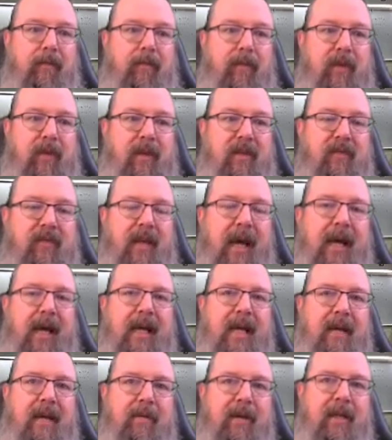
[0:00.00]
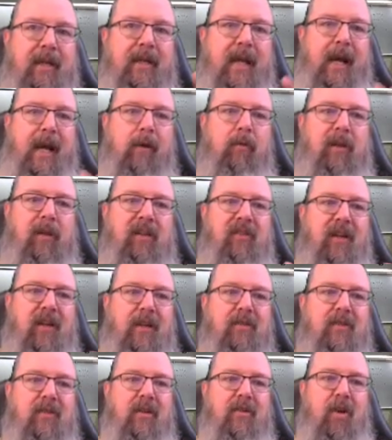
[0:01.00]
This academic integrity
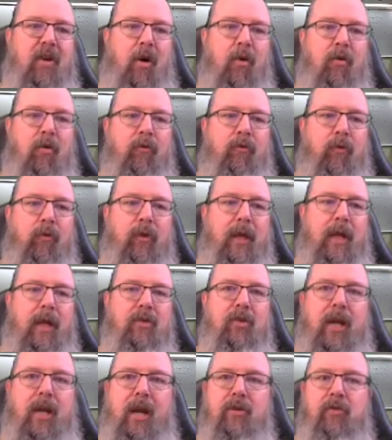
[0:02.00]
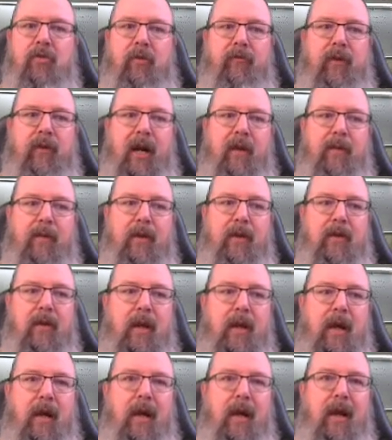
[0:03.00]
sets the tone for the educational environment
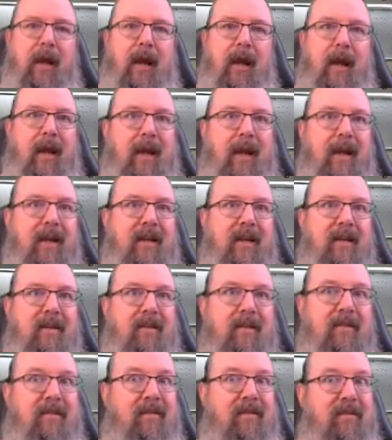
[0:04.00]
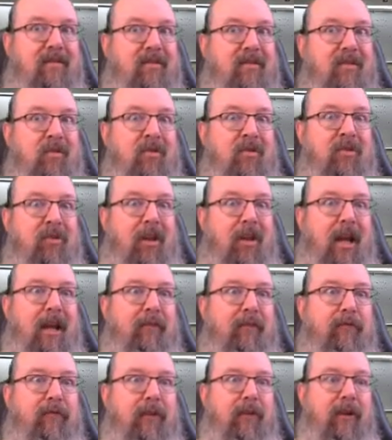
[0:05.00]
and the student's
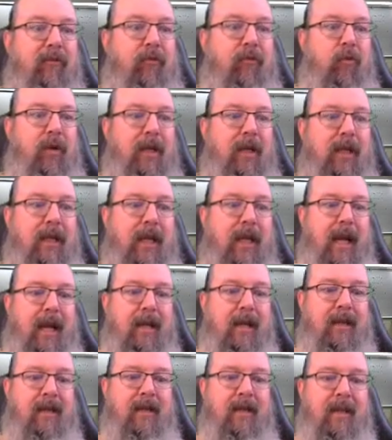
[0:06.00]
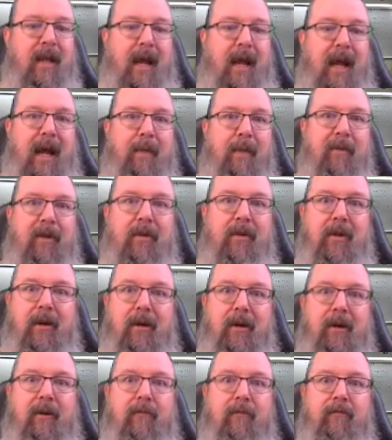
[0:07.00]
life. If we get into the habit
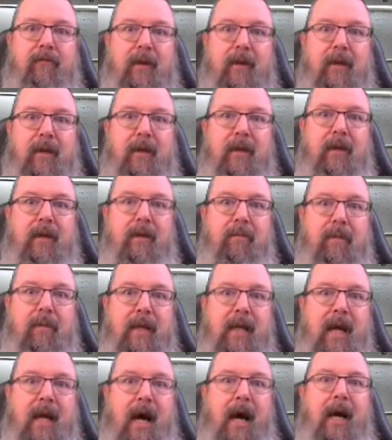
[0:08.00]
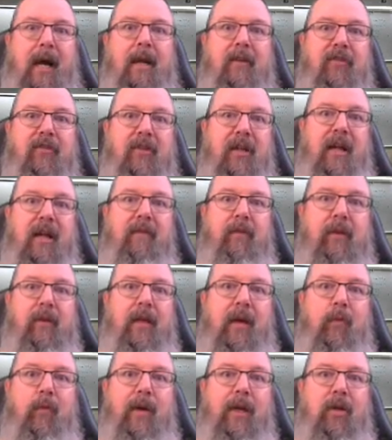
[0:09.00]
of being honest in
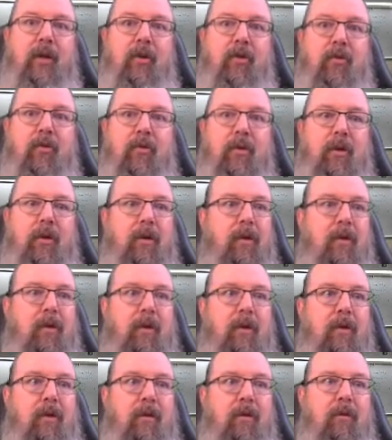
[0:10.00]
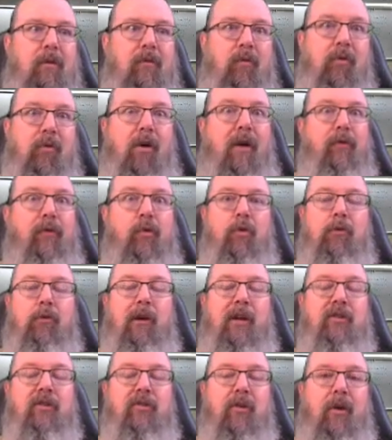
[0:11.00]
everything we do, we're off to a
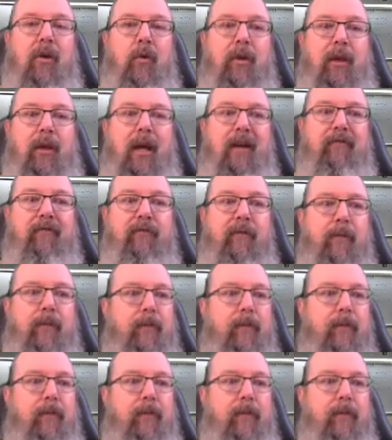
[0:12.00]
great start with life.